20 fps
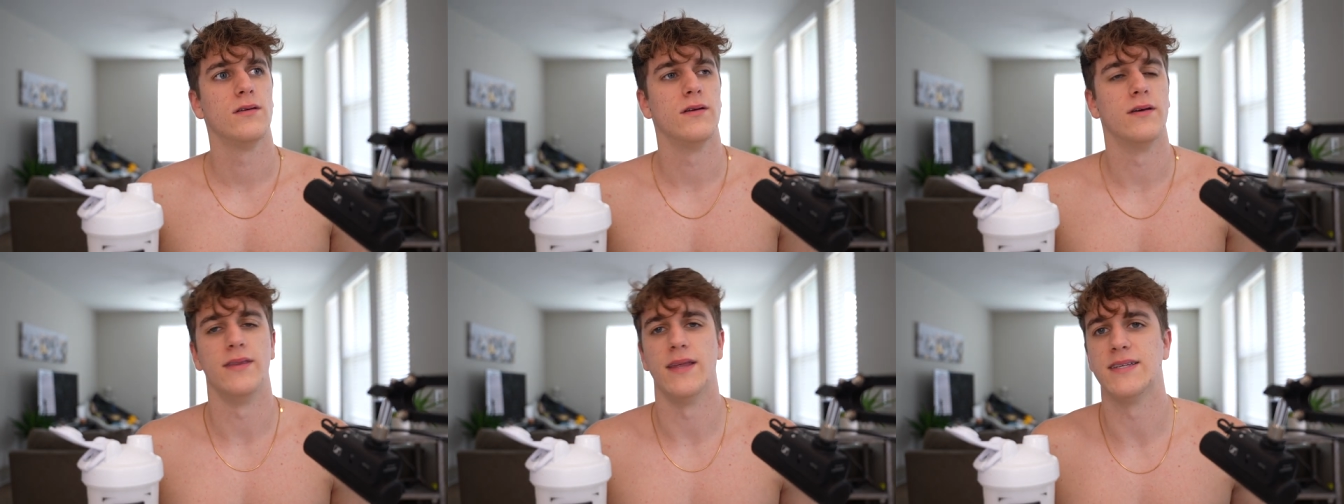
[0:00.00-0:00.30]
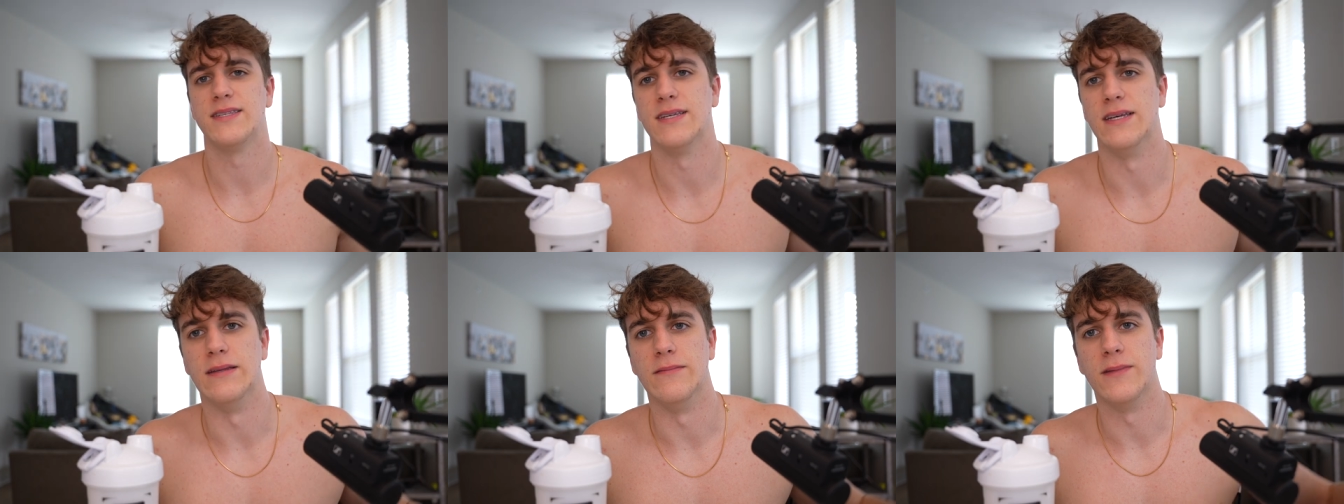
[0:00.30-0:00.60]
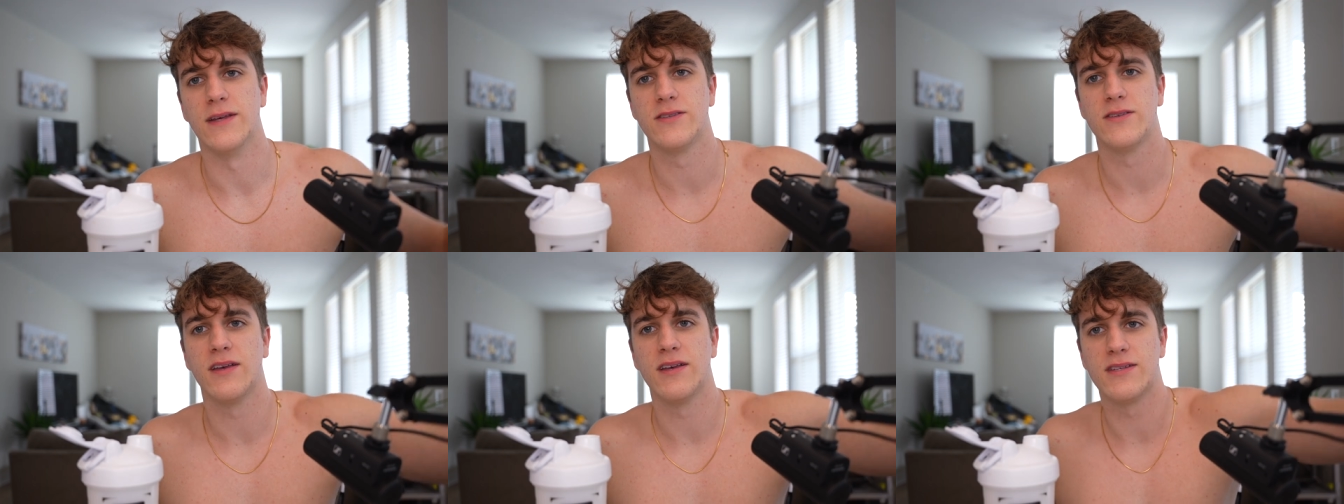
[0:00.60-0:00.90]
And that's it.
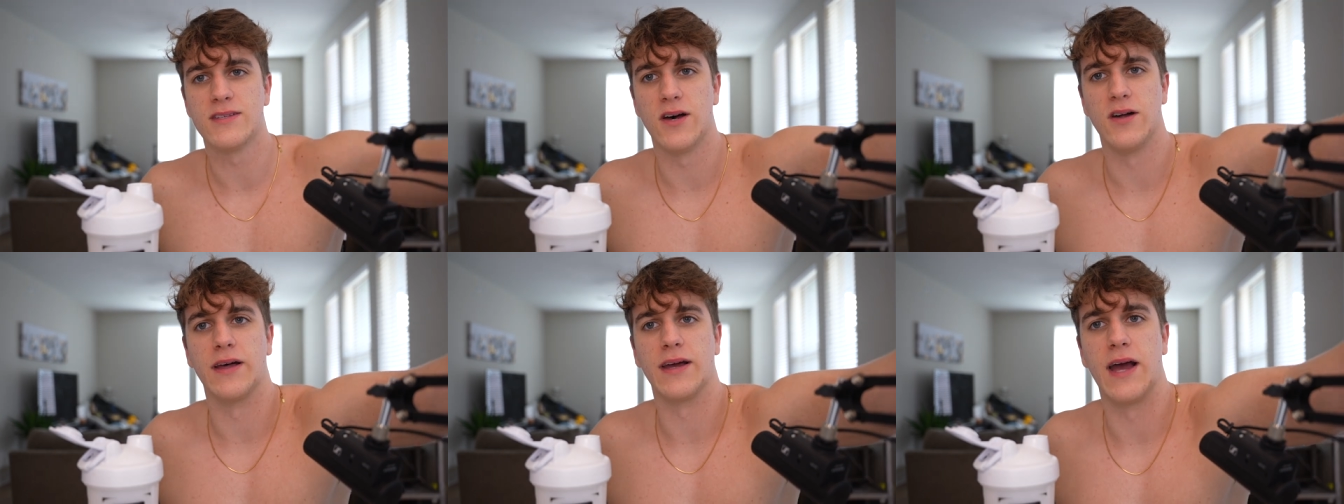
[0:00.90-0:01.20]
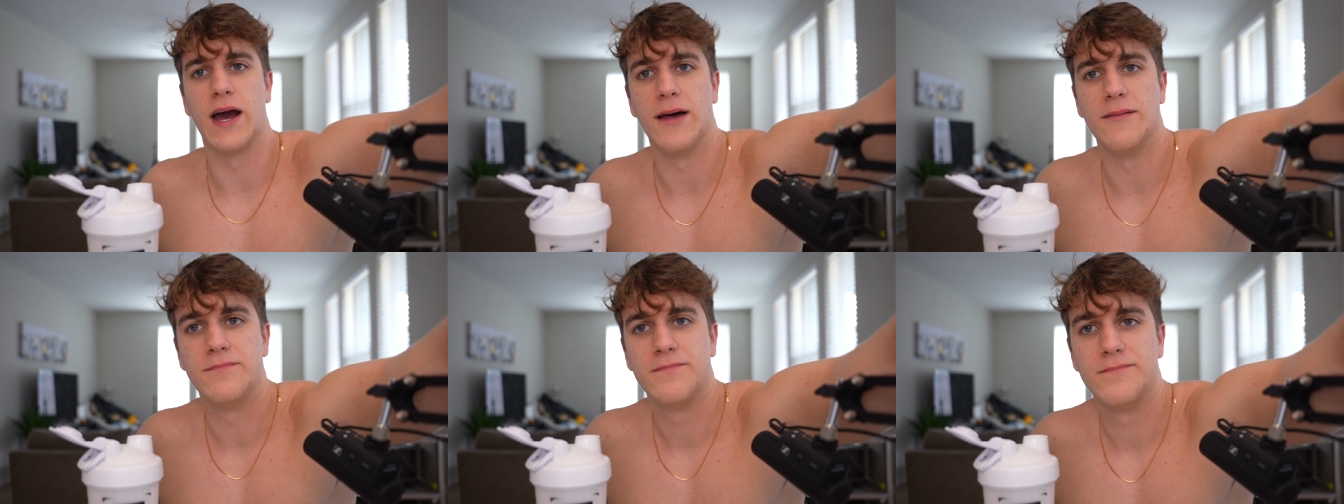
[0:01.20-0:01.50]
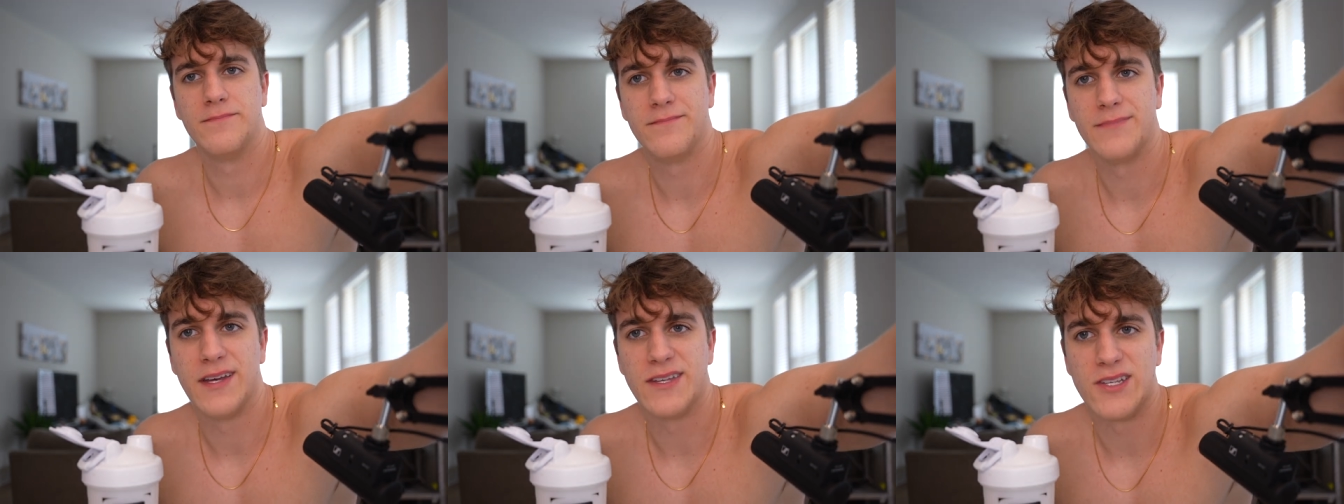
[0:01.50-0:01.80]
That's all I got.
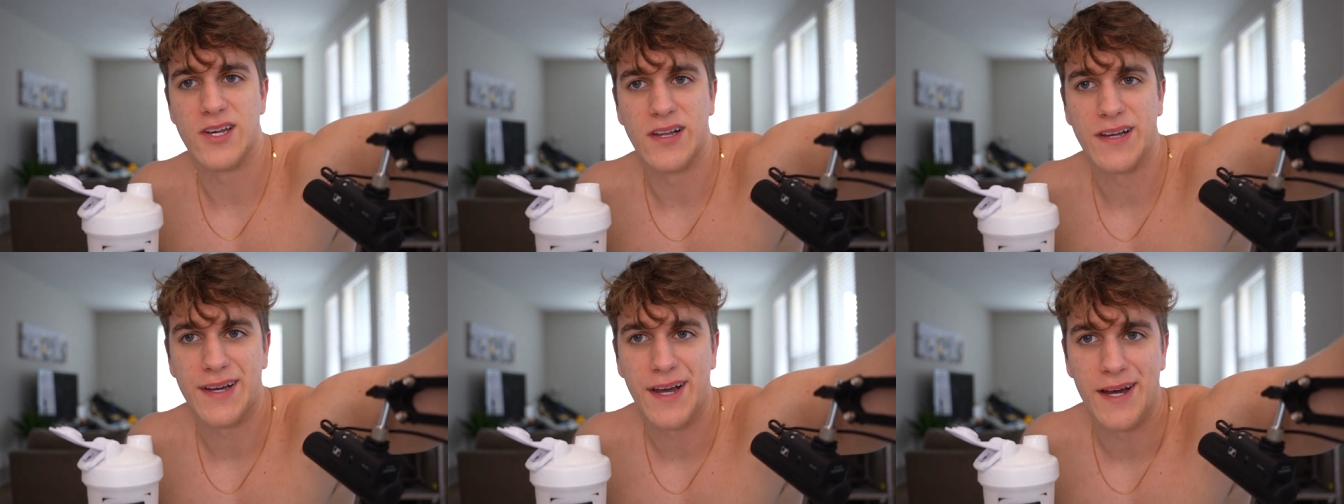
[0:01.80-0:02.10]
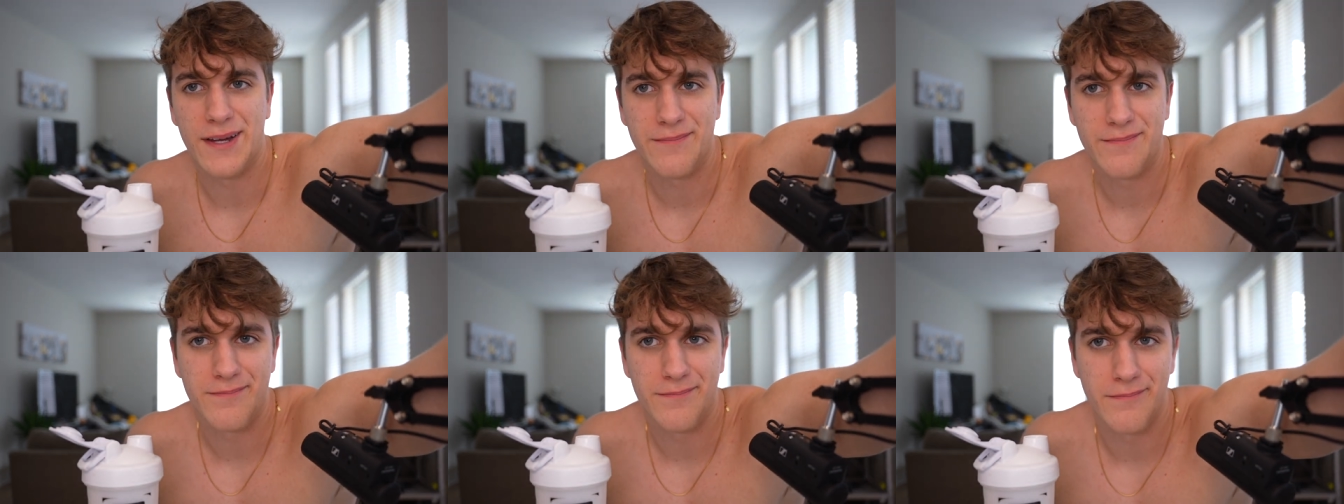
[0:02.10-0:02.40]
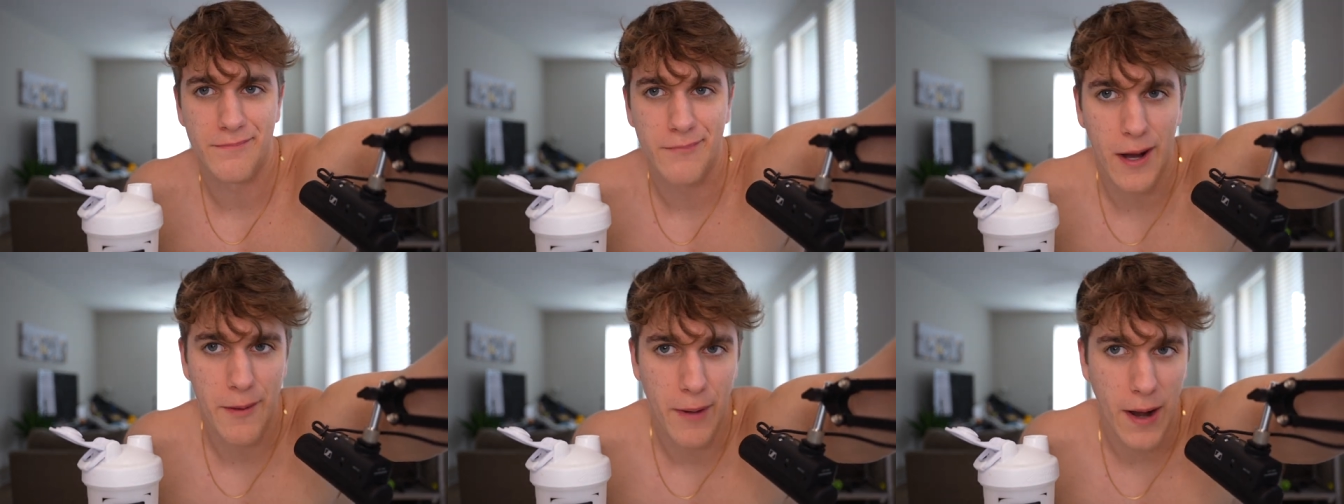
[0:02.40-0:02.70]

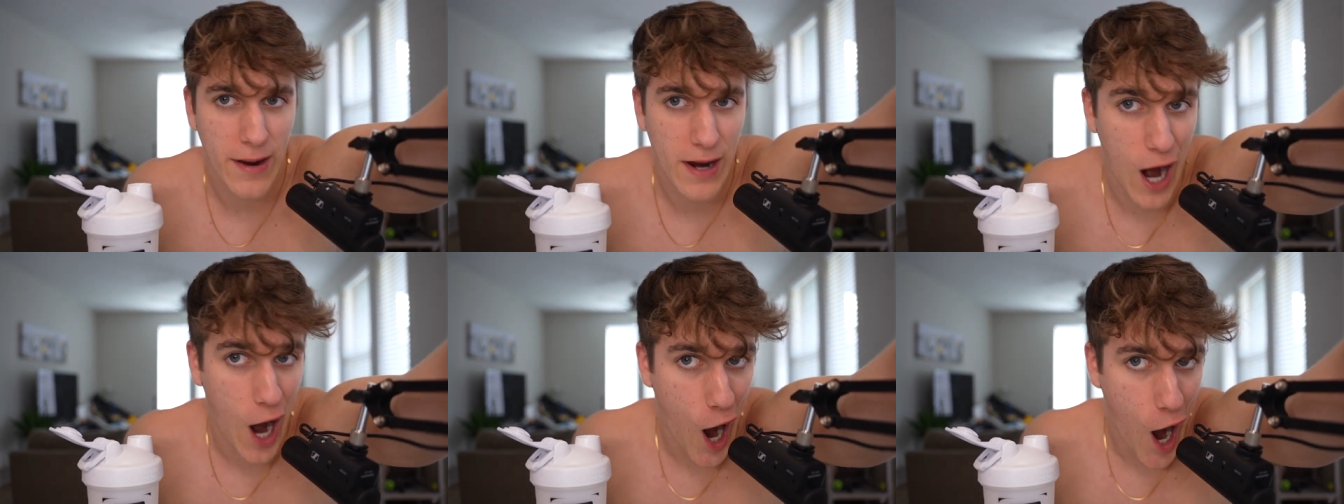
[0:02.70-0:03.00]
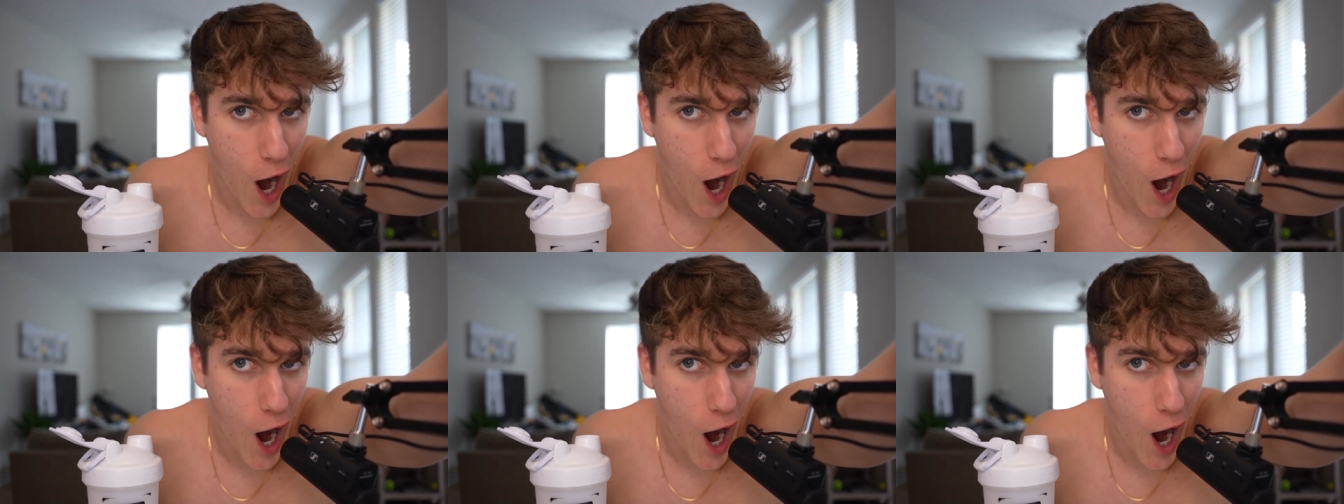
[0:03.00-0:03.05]
Bye-bye.